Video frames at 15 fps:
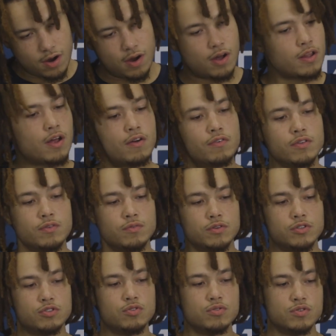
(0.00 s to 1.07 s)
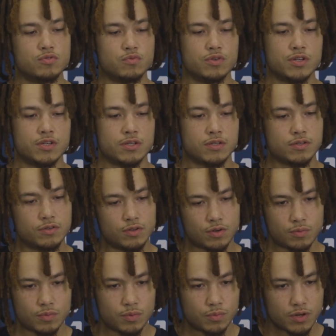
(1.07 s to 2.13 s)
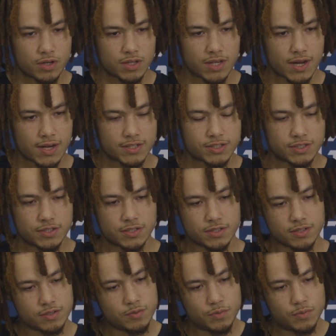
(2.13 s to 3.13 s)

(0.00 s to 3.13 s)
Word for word: all I really want to do is win. You know, we won last year.